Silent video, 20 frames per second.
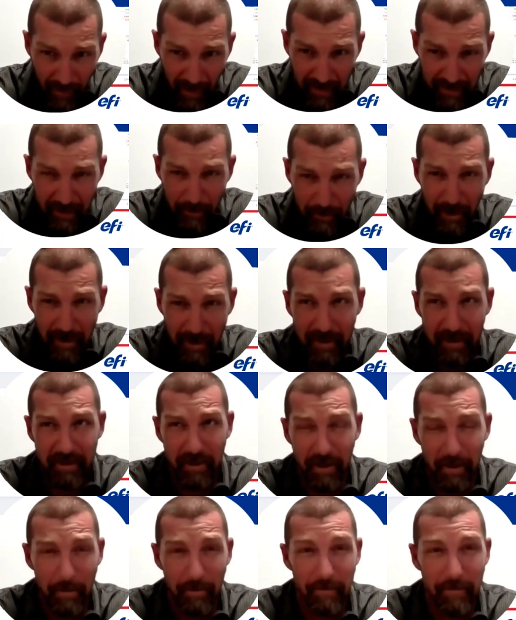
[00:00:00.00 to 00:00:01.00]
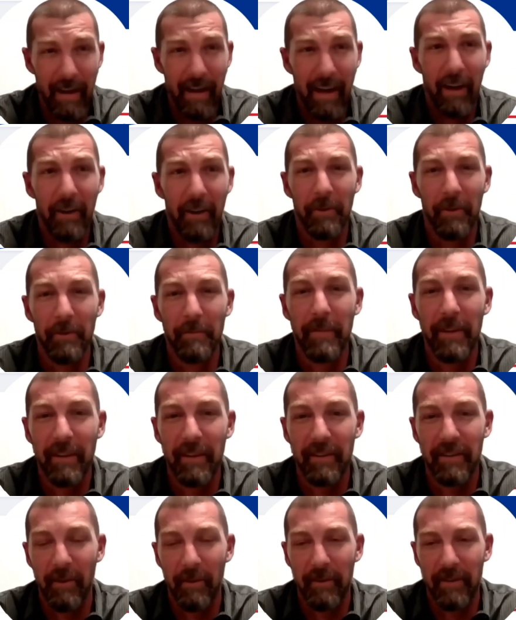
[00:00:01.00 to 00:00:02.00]
didn't want to disturb the household
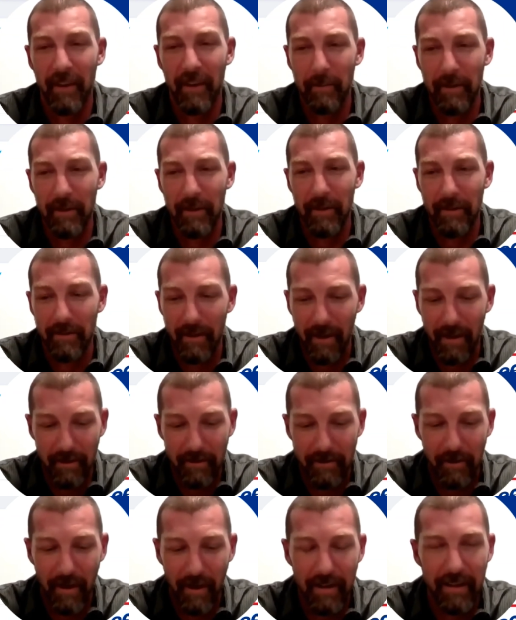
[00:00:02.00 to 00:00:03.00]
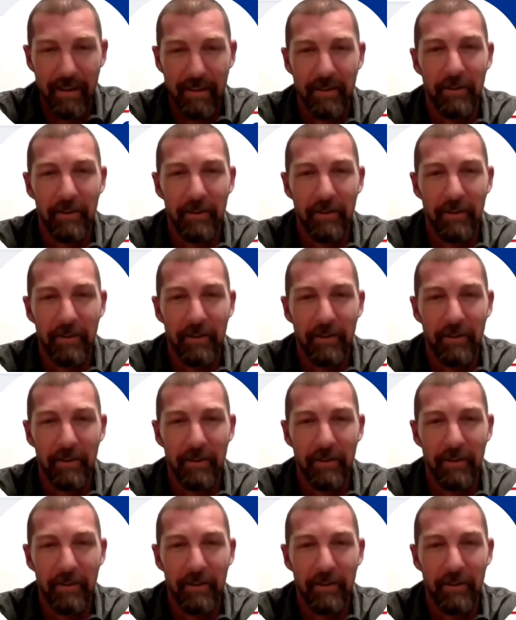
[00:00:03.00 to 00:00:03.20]
because I was up at trying to get